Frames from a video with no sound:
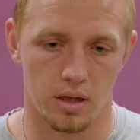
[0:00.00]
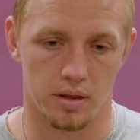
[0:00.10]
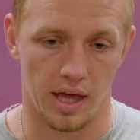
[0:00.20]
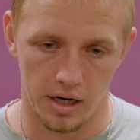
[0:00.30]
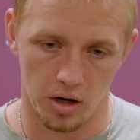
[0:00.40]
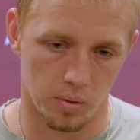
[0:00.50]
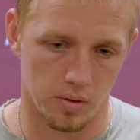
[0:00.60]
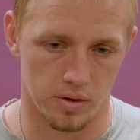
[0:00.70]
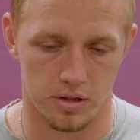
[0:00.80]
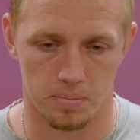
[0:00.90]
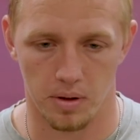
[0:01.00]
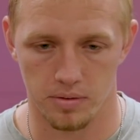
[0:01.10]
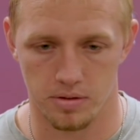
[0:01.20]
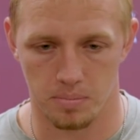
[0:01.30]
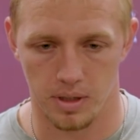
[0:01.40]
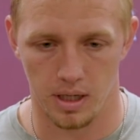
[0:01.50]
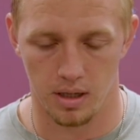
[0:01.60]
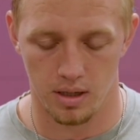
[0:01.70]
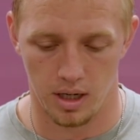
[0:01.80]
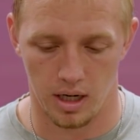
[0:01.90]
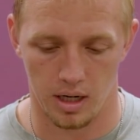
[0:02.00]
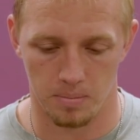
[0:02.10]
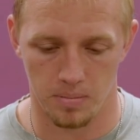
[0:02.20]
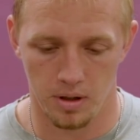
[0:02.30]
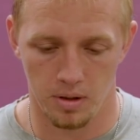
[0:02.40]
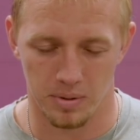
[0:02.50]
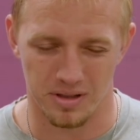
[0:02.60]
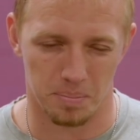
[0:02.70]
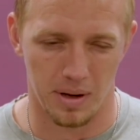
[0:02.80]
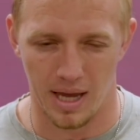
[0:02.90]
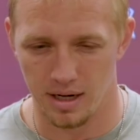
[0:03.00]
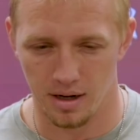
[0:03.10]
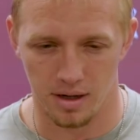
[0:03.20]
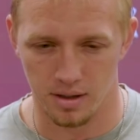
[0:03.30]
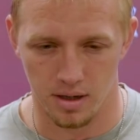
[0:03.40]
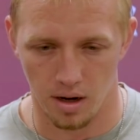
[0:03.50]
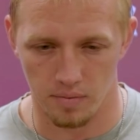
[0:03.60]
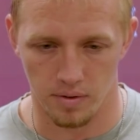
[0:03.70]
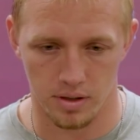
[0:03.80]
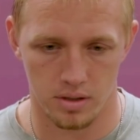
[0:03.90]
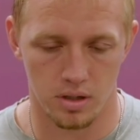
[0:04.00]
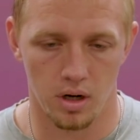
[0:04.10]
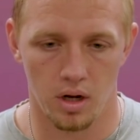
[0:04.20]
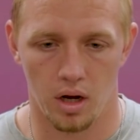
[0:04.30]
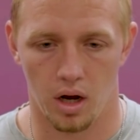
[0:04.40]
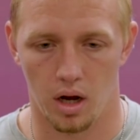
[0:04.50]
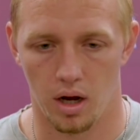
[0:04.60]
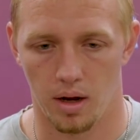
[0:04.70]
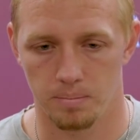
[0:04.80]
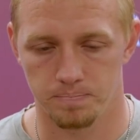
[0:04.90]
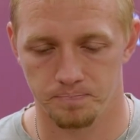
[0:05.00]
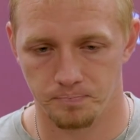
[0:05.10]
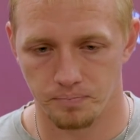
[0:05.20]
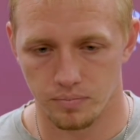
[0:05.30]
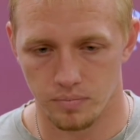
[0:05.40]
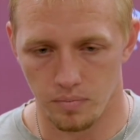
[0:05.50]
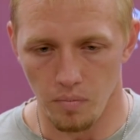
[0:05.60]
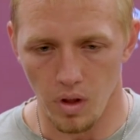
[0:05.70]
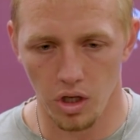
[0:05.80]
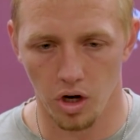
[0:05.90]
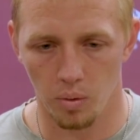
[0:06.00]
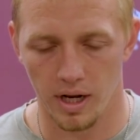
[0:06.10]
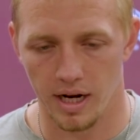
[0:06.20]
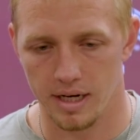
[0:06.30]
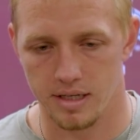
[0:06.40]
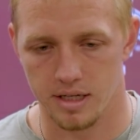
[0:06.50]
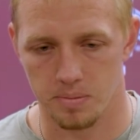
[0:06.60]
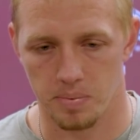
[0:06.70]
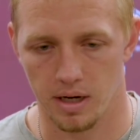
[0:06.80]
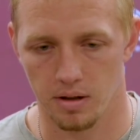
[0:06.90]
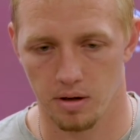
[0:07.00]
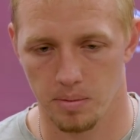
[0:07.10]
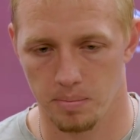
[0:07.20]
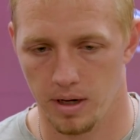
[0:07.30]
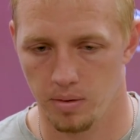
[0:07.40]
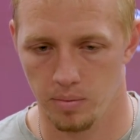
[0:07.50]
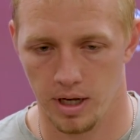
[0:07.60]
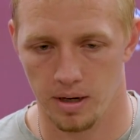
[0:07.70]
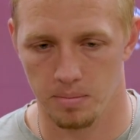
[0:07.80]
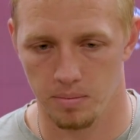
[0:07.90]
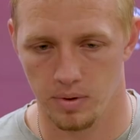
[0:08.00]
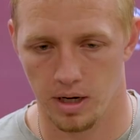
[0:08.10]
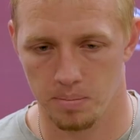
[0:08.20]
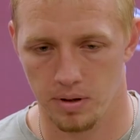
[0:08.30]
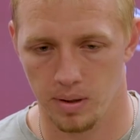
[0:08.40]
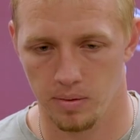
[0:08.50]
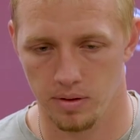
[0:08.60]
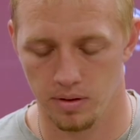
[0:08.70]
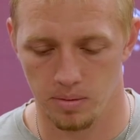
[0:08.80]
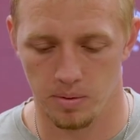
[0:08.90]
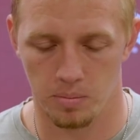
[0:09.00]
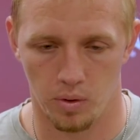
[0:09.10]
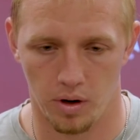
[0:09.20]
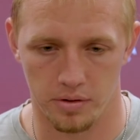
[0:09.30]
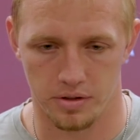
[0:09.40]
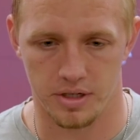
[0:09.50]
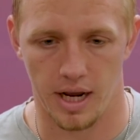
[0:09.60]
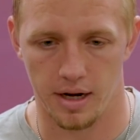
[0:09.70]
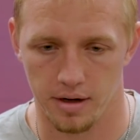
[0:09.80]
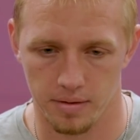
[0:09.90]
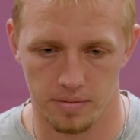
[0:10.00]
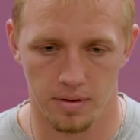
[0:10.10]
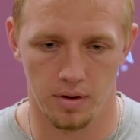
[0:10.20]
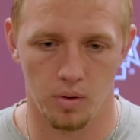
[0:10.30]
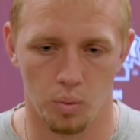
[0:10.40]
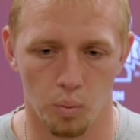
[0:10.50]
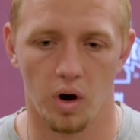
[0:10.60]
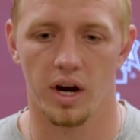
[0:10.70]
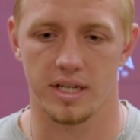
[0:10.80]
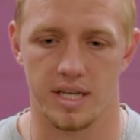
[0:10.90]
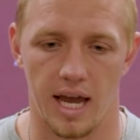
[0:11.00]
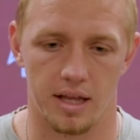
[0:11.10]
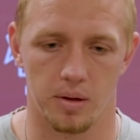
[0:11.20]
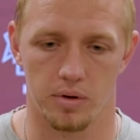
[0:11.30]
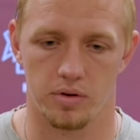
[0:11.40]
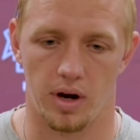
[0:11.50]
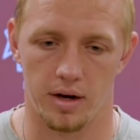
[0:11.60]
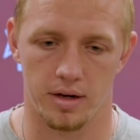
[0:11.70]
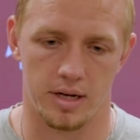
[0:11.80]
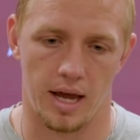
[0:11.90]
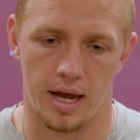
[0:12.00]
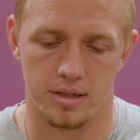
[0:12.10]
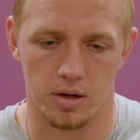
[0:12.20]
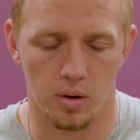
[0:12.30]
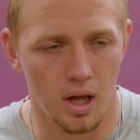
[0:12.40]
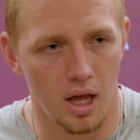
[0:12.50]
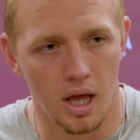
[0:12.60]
They know where they're supposed to be. But depending on the coverage, you know, we got to anticipate a little bit better. We got to play with a little bit more understanding of what exactly we're trying to attack. So